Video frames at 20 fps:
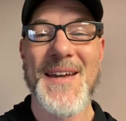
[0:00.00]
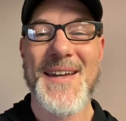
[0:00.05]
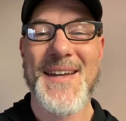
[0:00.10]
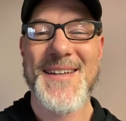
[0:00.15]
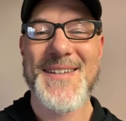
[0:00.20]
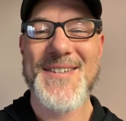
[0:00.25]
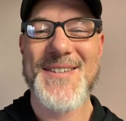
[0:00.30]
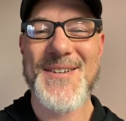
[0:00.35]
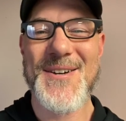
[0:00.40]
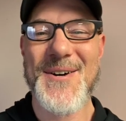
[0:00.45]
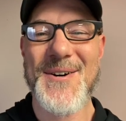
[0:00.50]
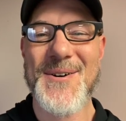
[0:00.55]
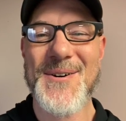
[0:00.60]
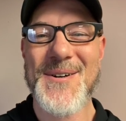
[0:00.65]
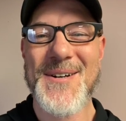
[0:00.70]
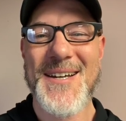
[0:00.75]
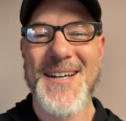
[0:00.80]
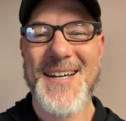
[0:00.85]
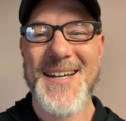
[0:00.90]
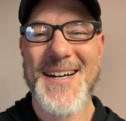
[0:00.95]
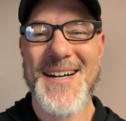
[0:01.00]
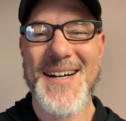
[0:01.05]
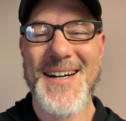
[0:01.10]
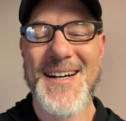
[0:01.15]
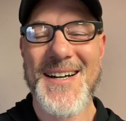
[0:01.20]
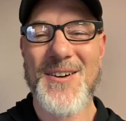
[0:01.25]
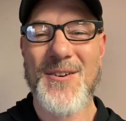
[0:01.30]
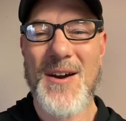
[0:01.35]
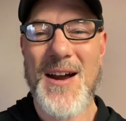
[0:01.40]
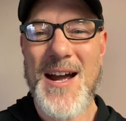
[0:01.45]
So
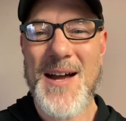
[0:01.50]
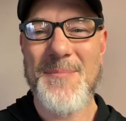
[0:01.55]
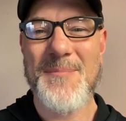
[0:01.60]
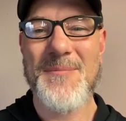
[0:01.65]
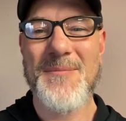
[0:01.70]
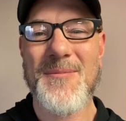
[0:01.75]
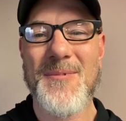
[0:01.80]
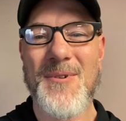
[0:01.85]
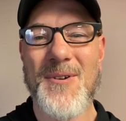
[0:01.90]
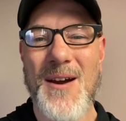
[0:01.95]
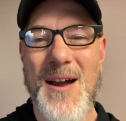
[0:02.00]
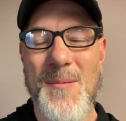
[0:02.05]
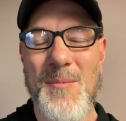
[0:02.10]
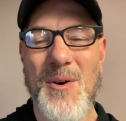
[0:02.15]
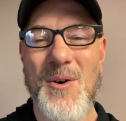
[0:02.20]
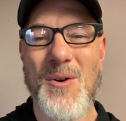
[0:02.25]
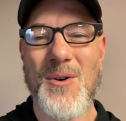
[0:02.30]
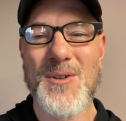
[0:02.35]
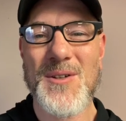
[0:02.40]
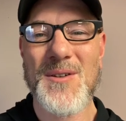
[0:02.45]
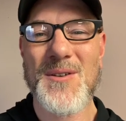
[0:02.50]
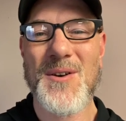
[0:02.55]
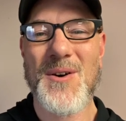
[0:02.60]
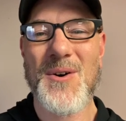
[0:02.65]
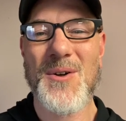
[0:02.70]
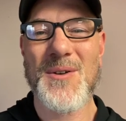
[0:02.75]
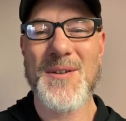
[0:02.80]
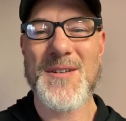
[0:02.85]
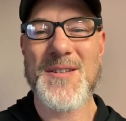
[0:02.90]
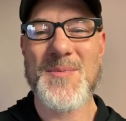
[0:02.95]
uh, grab, grab a hold of the
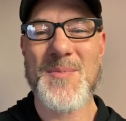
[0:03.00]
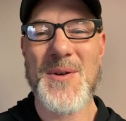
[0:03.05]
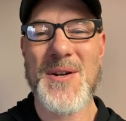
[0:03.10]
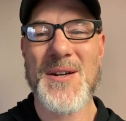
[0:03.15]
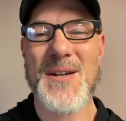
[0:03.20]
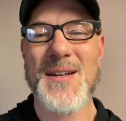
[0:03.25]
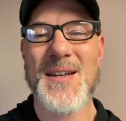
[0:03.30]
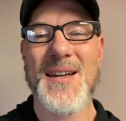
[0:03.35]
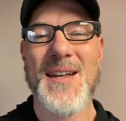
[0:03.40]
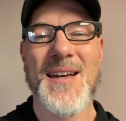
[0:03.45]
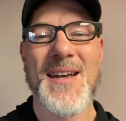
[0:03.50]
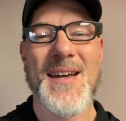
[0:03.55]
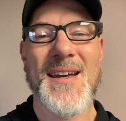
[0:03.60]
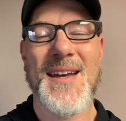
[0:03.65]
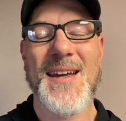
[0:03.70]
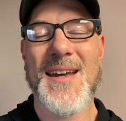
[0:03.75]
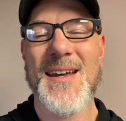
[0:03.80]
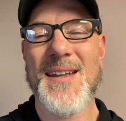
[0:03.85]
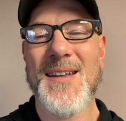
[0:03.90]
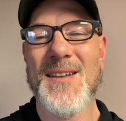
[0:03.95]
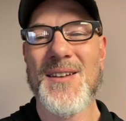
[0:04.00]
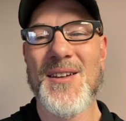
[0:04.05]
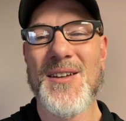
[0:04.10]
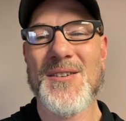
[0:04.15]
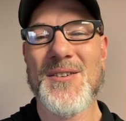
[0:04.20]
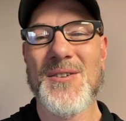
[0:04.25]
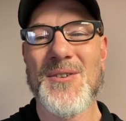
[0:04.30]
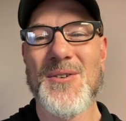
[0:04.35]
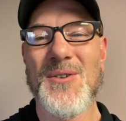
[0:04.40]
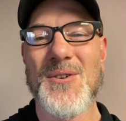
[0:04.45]
Holy Spirit and
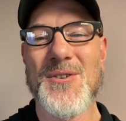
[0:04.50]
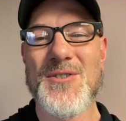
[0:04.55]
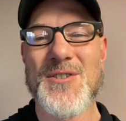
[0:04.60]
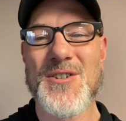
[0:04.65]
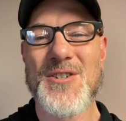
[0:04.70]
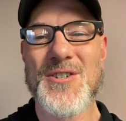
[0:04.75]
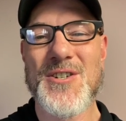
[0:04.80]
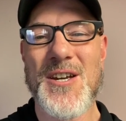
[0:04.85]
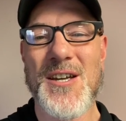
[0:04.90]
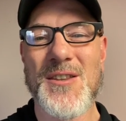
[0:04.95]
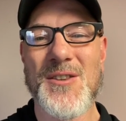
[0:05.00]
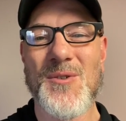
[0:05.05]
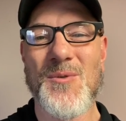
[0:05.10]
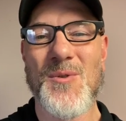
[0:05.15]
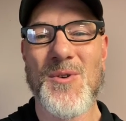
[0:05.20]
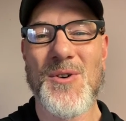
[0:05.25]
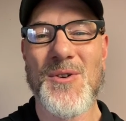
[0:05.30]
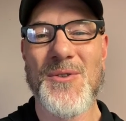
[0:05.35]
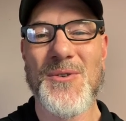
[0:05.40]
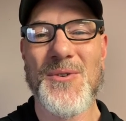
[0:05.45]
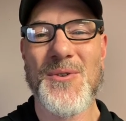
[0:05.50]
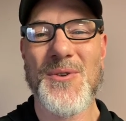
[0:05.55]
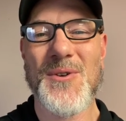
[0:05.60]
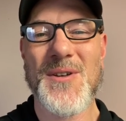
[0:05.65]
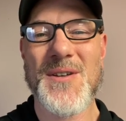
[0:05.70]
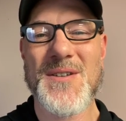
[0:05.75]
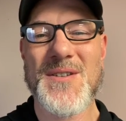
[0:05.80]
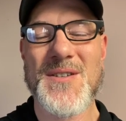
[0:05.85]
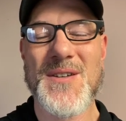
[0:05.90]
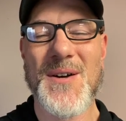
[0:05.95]
let the Lord just shake the world through
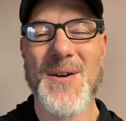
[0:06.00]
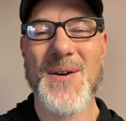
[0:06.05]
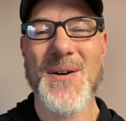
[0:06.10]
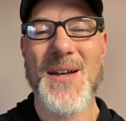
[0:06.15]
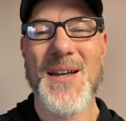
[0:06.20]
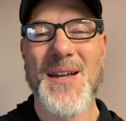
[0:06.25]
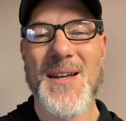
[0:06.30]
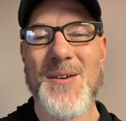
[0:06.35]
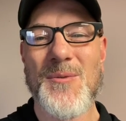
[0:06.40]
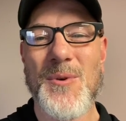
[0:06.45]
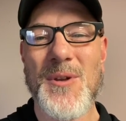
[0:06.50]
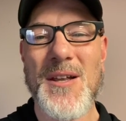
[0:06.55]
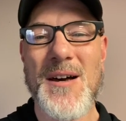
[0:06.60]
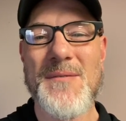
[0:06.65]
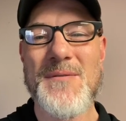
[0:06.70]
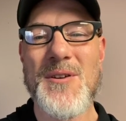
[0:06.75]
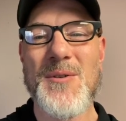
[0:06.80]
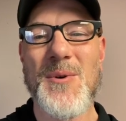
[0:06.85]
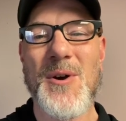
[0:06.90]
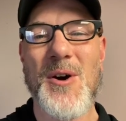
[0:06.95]
you. So we love you. We